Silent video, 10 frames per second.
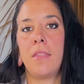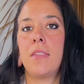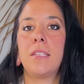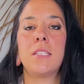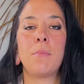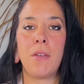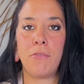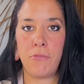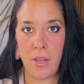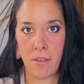And this is my
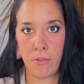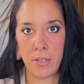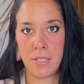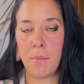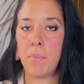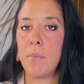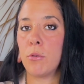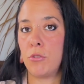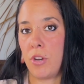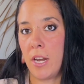favorite. Some
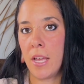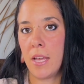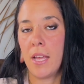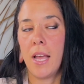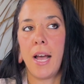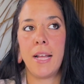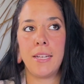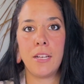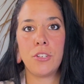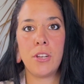people dread it, and
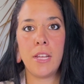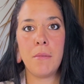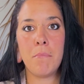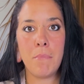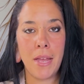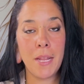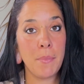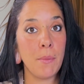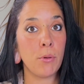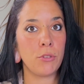actually many
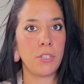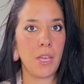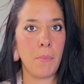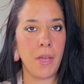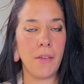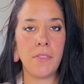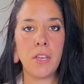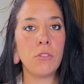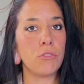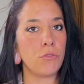people skip it and they
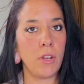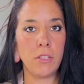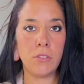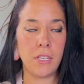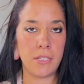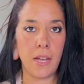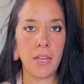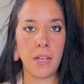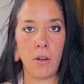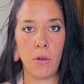go straight to
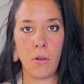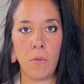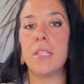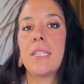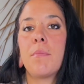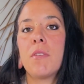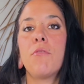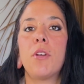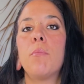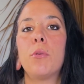designing a logo. Something
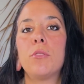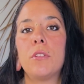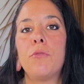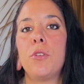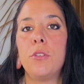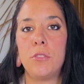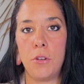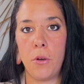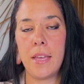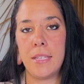very important for you to
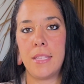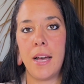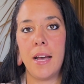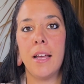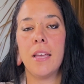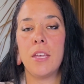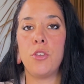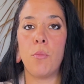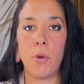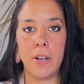know is that
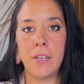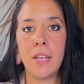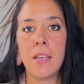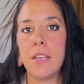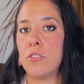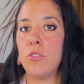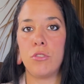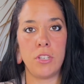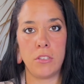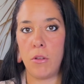your branding is
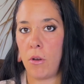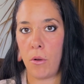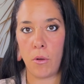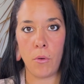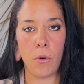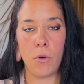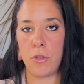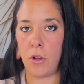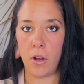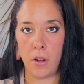not just your logo or
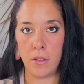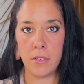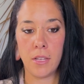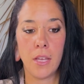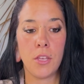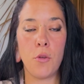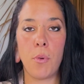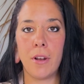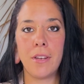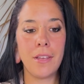your colors. Your
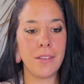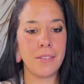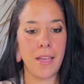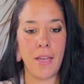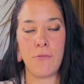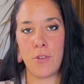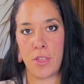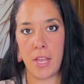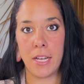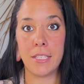branding is
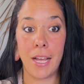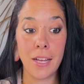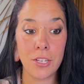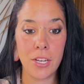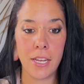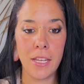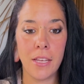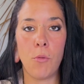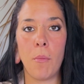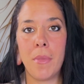everything. And
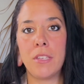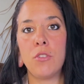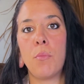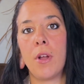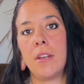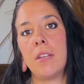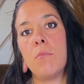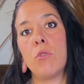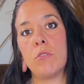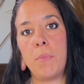actually, what makes your
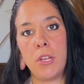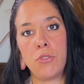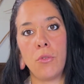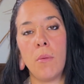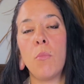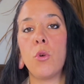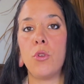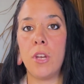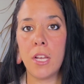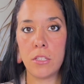branding more special and more
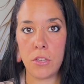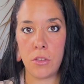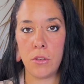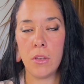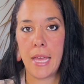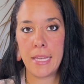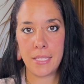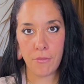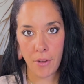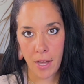unique to you is
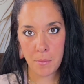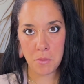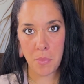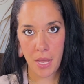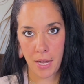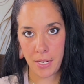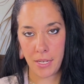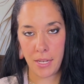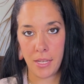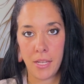the vibes
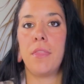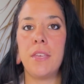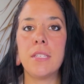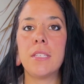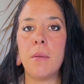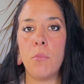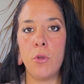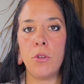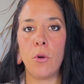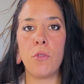behind it. This is the
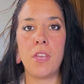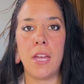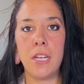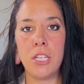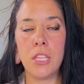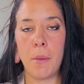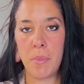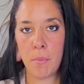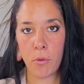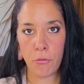mood or the energy
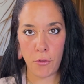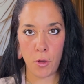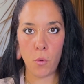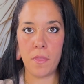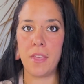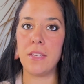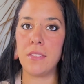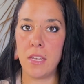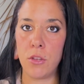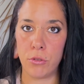that people feel when they
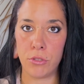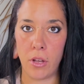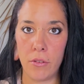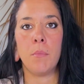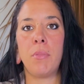see your stuff.